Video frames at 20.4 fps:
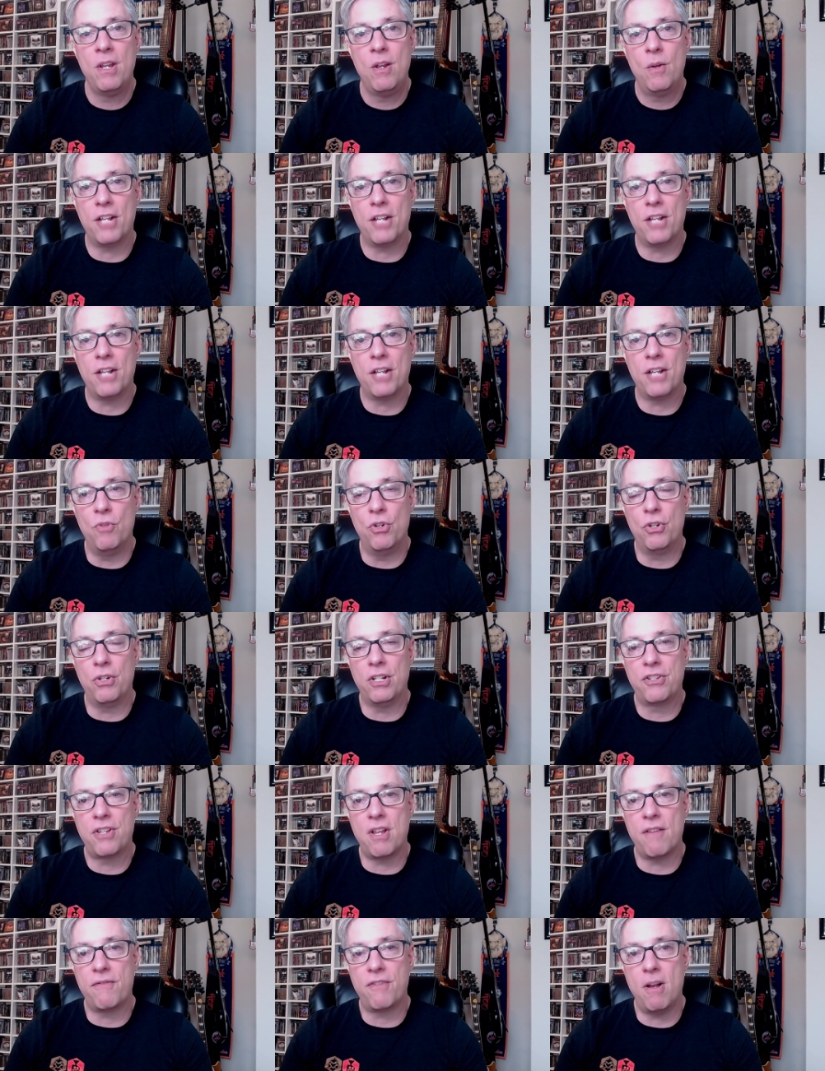got some real good
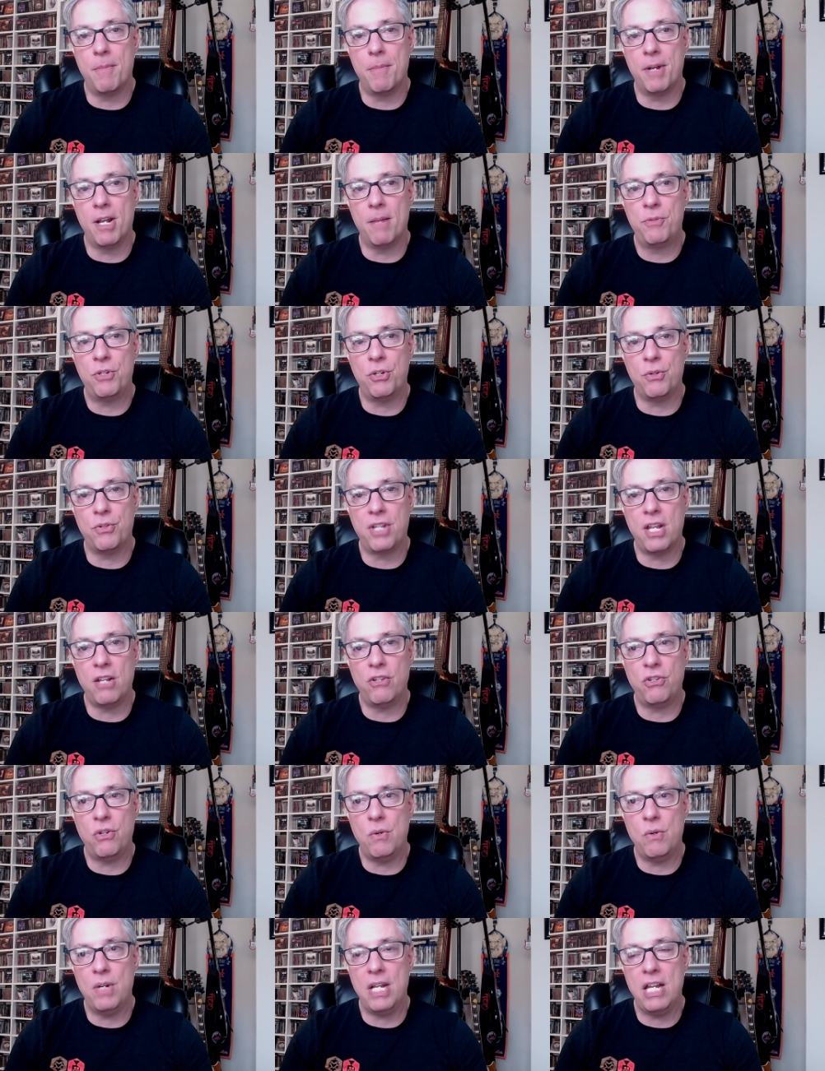stuff coming up, so stay
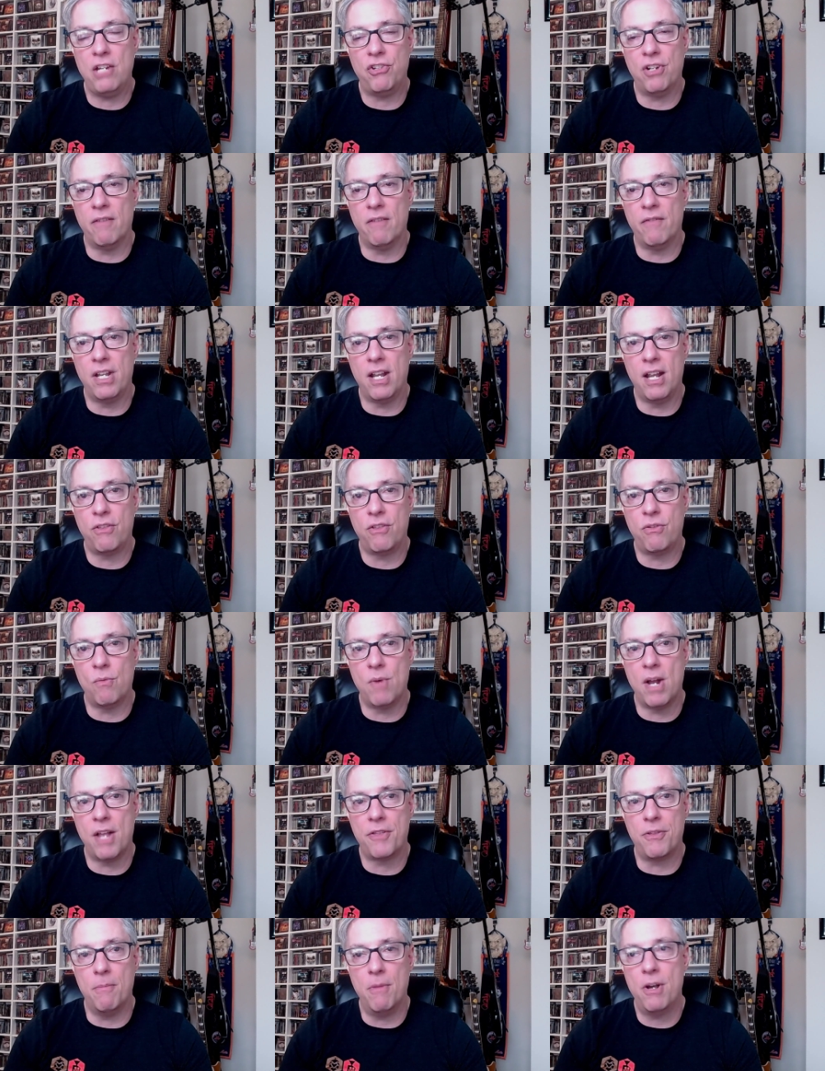tuned each and every day
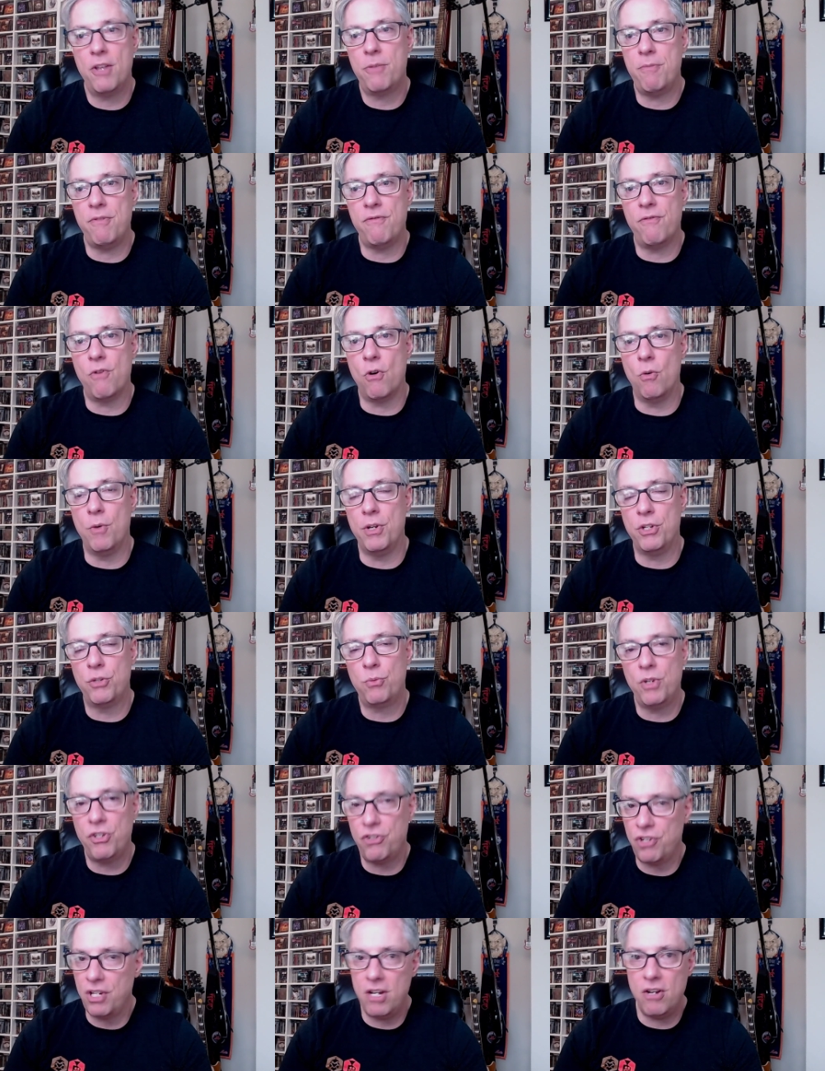throughout the month before we
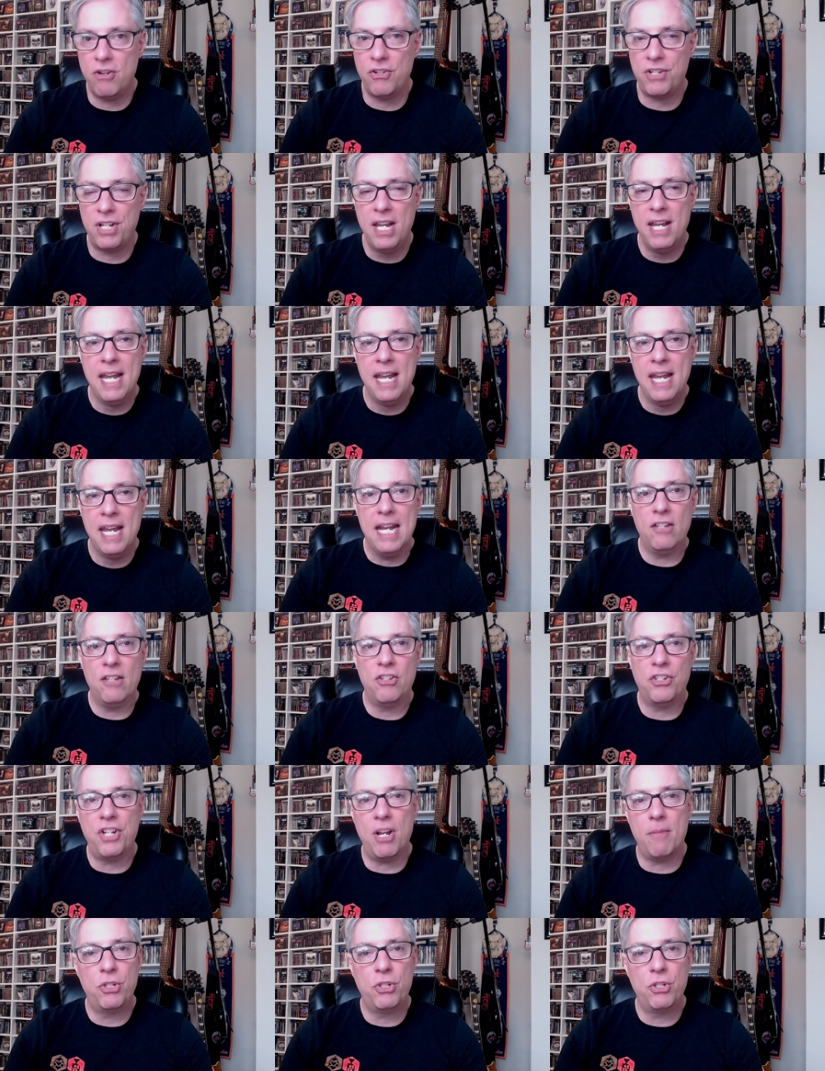switch gears into
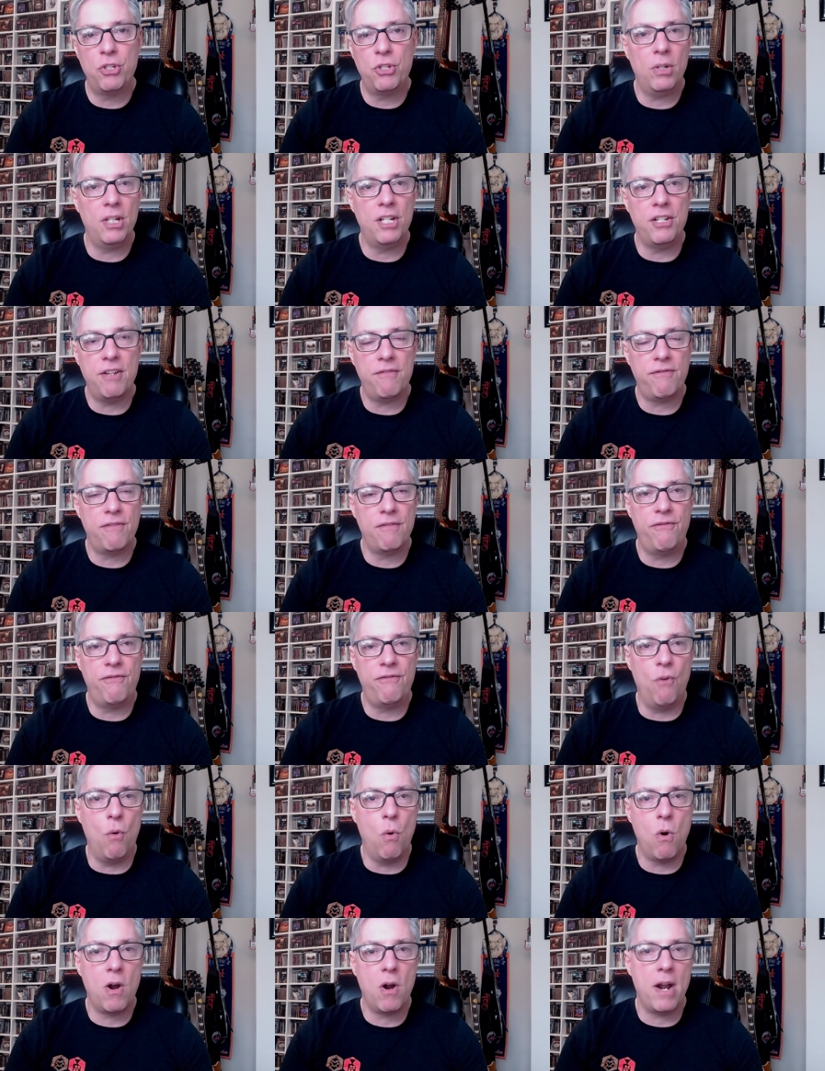something totally different
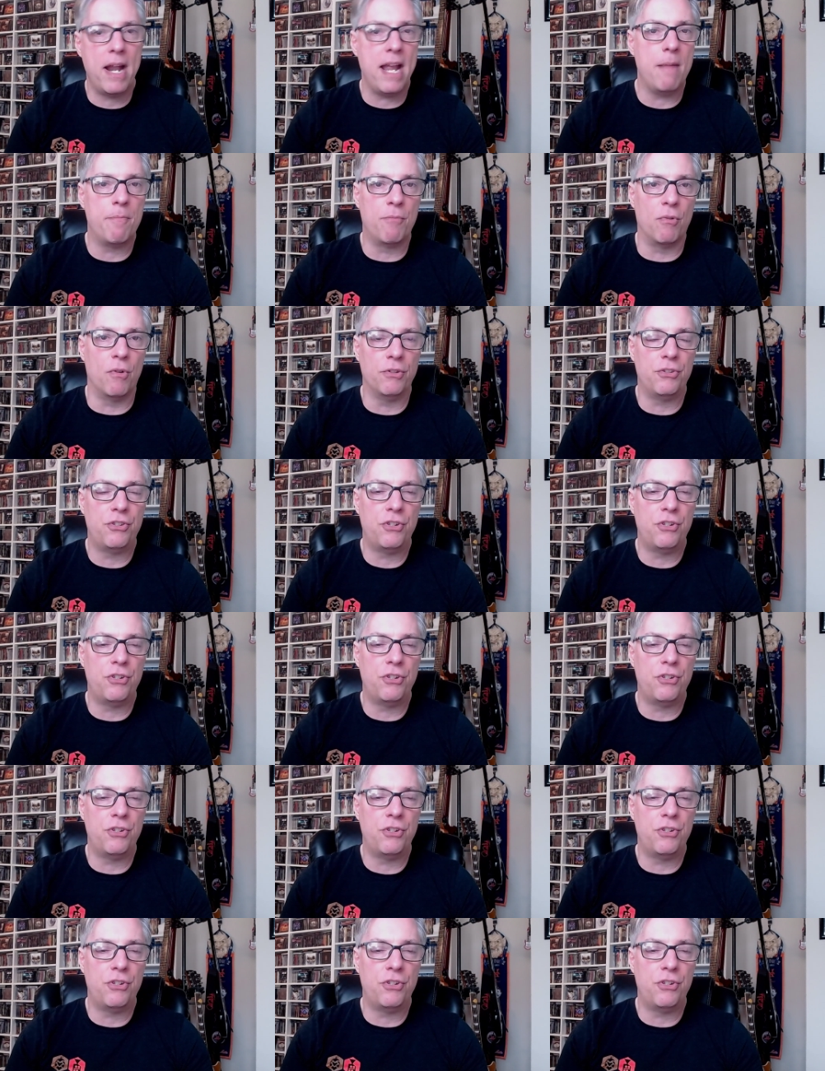for April.